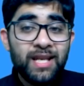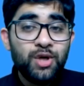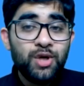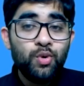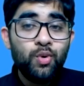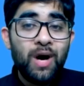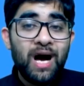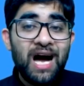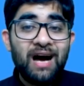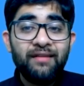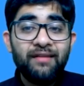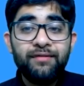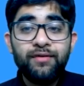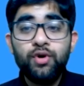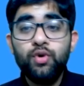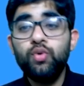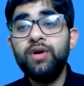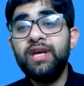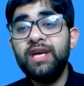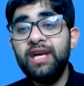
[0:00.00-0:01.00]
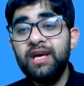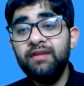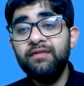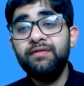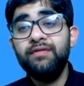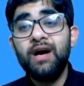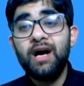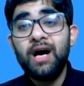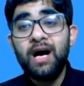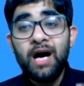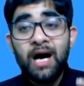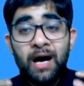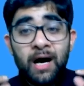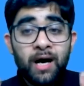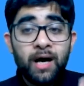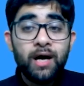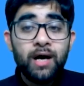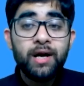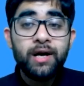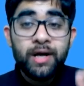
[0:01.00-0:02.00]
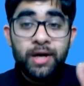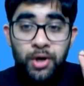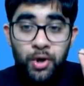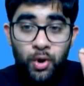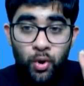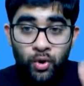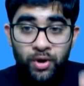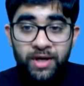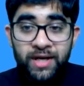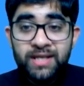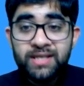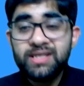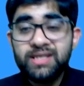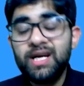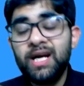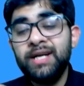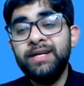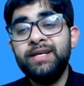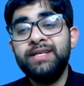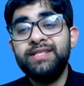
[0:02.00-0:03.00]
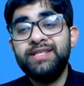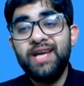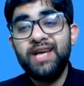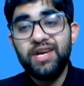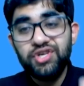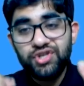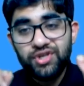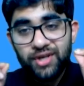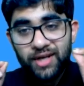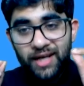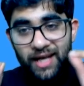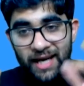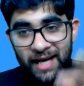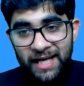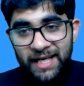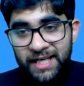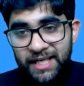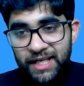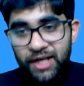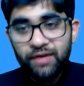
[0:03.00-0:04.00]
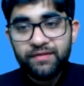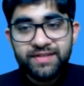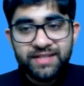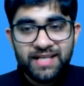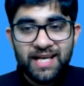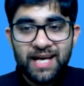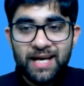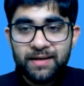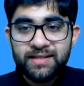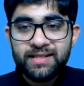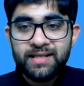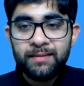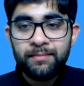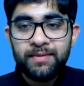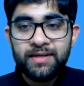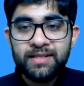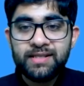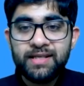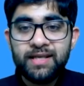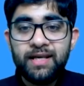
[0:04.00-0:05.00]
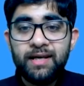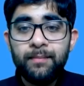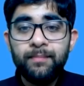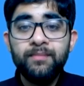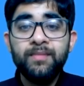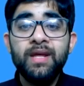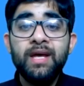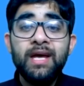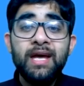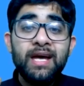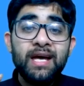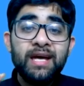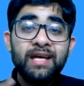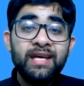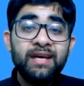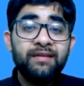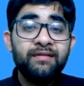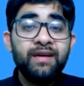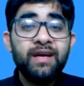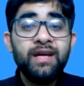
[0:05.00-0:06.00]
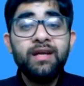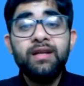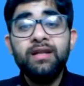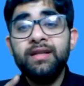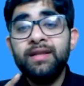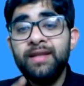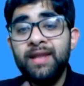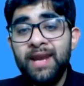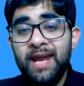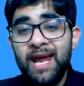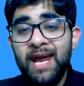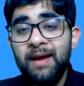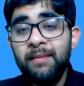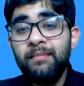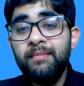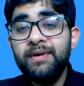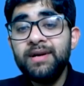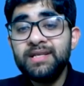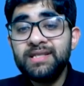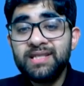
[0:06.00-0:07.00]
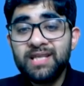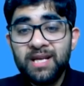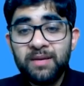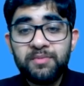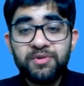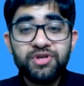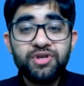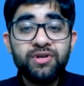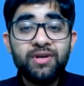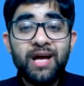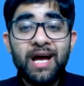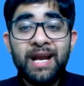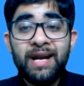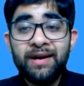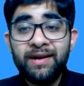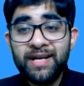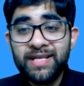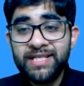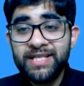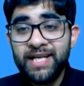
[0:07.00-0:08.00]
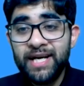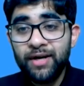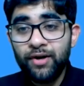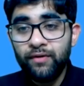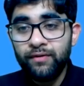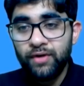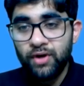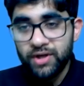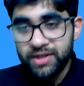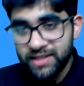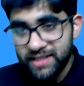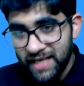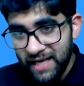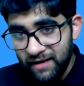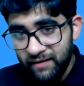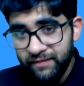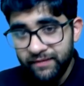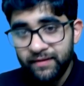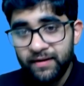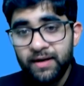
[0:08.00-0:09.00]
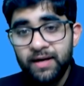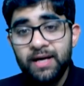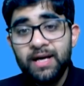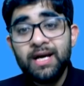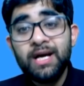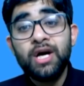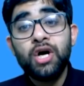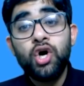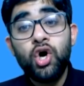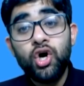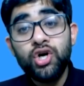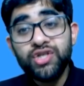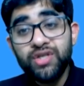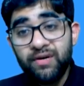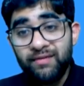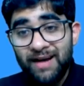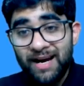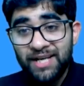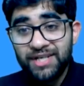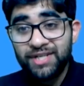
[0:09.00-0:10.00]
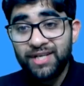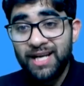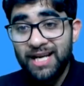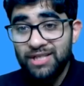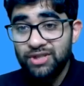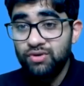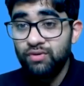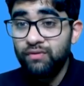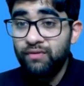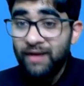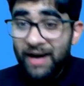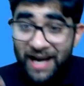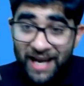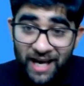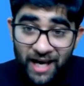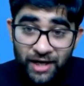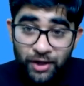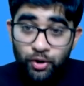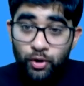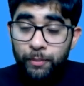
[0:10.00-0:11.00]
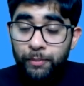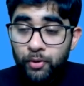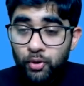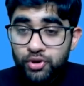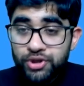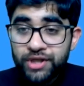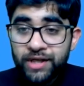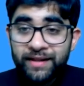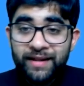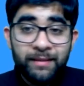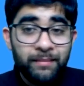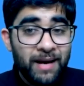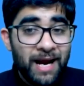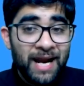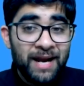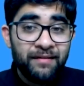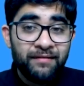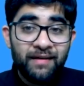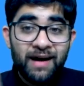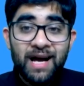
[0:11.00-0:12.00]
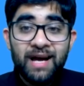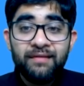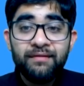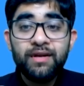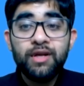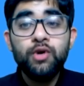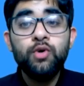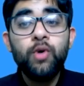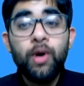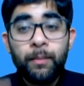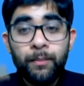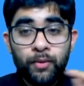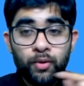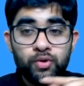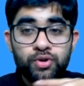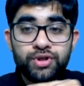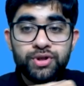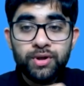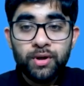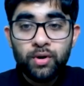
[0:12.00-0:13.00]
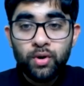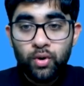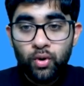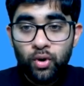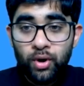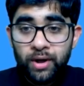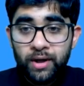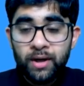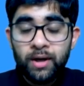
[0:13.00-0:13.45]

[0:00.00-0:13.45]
you have to give a notice under section 80 of CPC, giving name, description and resident of yourself, cause of action as to why are you approaching them and why will you approach the court,